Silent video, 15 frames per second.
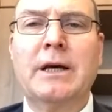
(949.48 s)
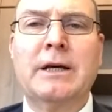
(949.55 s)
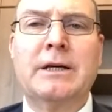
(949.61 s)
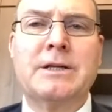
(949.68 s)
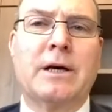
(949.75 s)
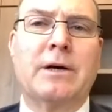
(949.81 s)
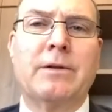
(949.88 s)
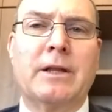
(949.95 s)

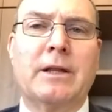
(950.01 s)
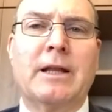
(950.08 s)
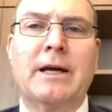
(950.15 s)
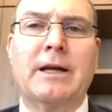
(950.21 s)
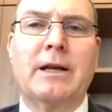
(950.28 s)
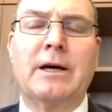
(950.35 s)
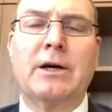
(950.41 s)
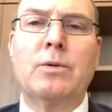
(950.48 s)
so that they
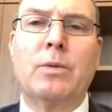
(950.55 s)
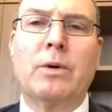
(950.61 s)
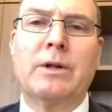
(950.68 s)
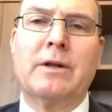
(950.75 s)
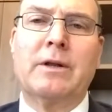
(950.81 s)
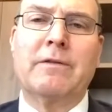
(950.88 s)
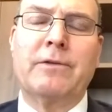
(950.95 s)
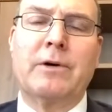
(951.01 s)
know what
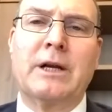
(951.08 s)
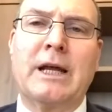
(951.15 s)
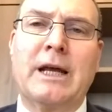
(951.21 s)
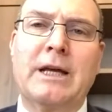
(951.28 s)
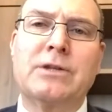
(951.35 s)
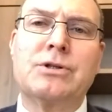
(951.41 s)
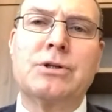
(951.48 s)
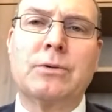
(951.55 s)
the
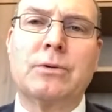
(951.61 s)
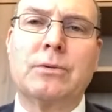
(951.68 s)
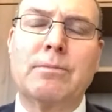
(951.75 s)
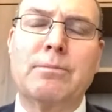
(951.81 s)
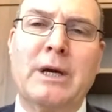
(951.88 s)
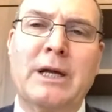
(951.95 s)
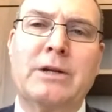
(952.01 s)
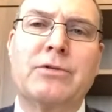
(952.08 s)
financial
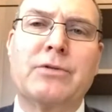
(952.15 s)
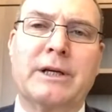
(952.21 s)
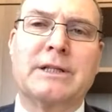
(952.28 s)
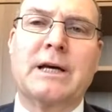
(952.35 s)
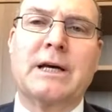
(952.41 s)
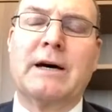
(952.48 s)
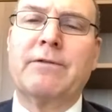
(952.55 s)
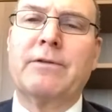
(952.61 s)
metrics
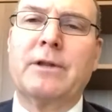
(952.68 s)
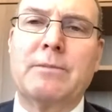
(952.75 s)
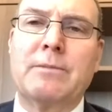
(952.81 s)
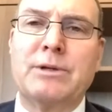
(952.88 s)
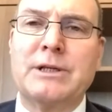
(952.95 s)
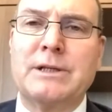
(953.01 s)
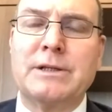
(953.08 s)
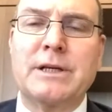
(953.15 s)
are for their
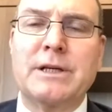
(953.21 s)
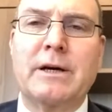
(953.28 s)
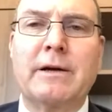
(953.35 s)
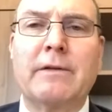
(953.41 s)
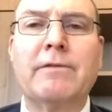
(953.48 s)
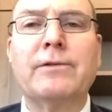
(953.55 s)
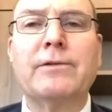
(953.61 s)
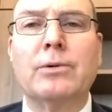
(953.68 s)
business
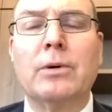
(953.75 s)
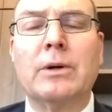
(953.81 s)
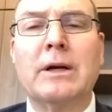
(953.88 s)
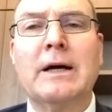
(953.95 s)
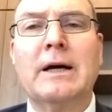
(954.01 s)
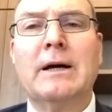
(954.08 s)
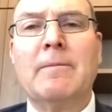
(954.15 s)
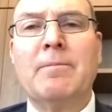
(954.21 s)
going forward.
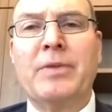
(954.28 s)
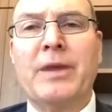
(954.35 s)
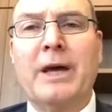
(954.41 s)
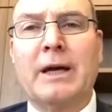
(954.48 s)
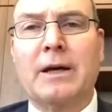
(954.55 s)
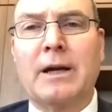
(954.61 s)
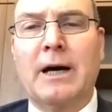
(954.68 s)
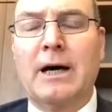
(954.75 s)
They
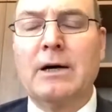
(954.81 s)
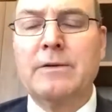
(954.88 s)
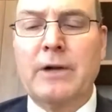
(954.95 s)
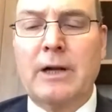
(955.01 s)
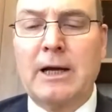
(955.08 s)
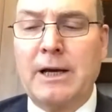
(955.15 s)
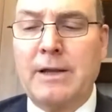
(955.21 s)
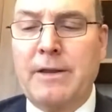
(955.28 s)
can
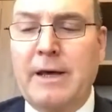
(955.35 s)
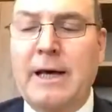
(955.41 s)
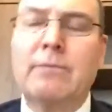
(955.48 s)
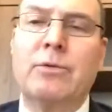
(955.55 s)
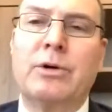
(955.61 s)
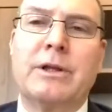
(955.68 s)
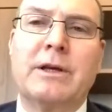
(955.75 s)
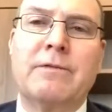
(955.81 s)
overlay that
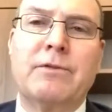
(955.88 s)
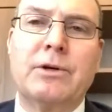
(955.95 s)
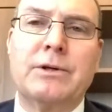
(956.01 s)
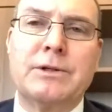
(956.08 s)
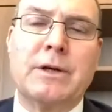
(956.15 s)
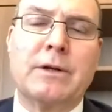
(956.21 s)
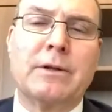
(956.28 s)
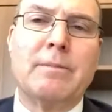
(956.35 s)
with their
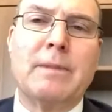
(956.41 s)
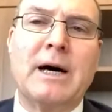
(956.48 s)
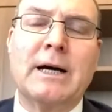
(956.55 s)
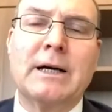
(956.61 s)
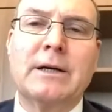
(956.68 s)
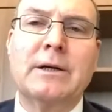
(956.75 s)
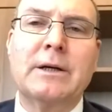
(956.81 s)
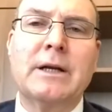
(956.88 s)
views on the
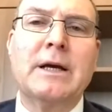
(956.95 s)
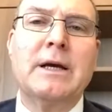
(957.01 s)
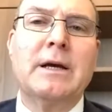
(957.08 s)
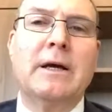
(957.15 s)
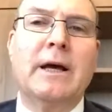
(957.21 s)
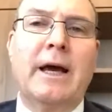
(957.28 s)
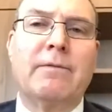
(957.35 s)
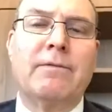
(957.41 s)
market
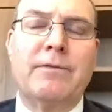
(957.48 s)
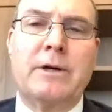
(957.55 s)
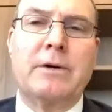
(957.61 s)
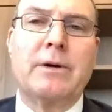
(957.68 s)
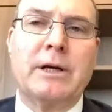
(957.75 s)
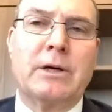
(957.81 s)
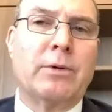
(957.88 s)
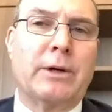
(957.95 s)
and
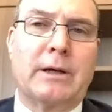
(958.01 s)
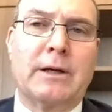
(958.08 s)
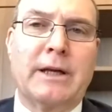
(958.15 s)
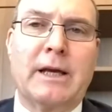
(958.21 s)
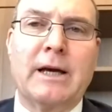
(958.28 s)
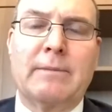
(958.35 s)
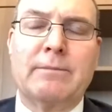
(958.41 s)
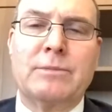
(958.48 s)
very quickly
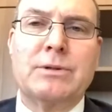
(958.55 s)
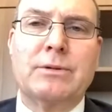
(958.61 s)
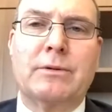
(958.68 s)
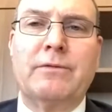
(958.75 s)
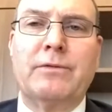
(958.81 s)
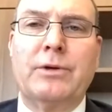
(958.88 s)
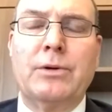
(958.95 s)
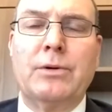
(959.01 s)
come to a
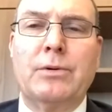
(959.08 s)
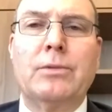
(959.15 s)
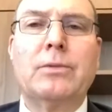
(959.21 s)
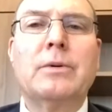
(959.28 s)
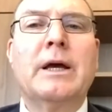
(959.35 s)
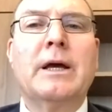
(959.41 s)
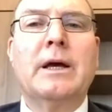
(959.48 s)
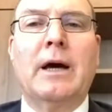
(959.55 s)
view
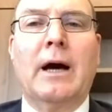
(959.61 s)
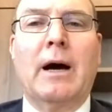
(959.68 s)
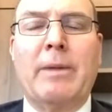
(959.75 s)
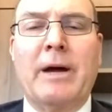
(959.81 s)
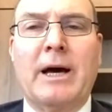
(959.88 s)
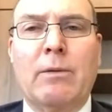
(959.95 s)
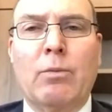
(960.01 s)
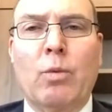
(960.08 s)

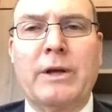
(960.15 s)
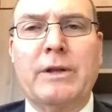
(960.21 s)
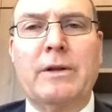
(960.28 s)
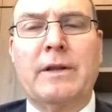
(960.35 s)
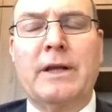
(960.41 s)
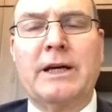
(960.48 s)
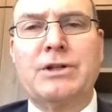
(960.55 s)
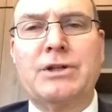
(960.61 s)
about whether
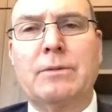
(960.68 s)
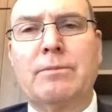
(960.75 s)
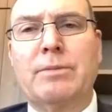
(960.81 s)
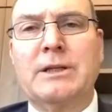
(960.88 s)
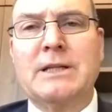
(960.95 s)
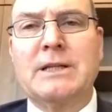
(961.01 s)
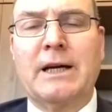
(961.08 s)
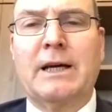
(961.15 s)
they should be
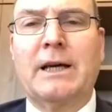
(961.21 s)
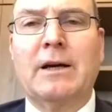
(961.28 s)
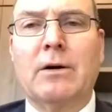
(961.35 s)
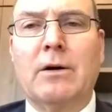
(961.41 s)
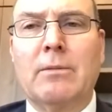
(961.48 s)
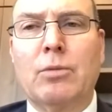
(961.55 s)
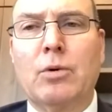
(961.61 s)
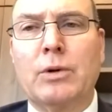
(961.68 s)
taking
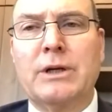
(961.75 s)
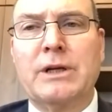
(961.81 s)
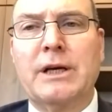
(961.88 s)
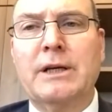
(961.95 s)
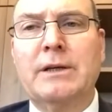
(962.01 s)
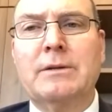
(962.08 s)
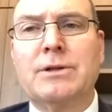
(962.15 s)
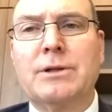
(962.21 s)
on more
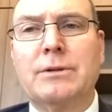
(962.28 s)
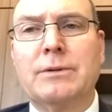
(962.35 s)
debt to